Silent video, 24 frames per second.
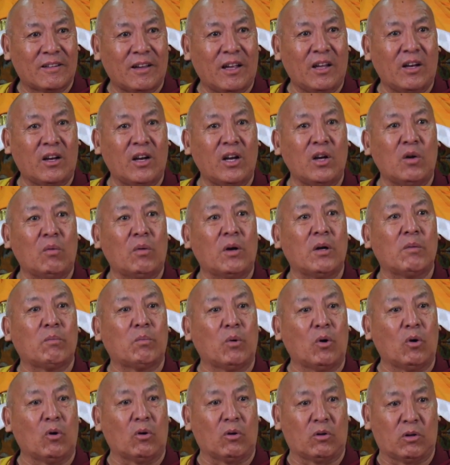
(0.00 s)
I read one
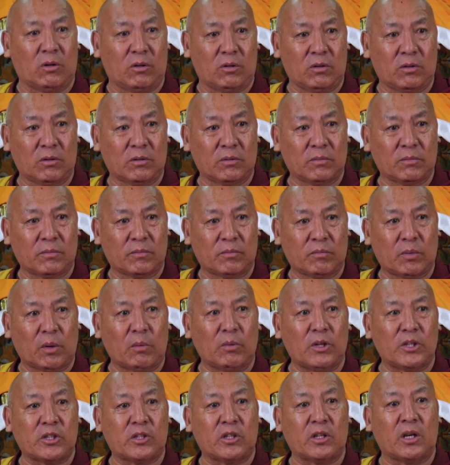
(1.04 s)
book
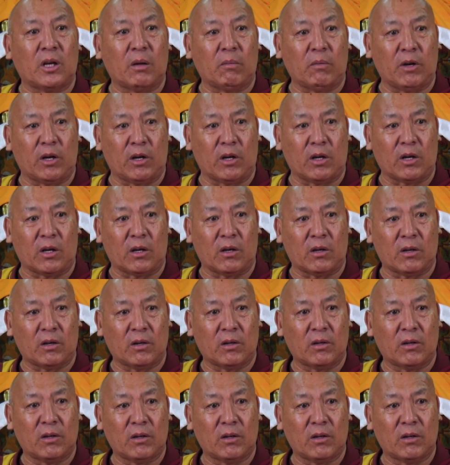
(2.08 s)
published in America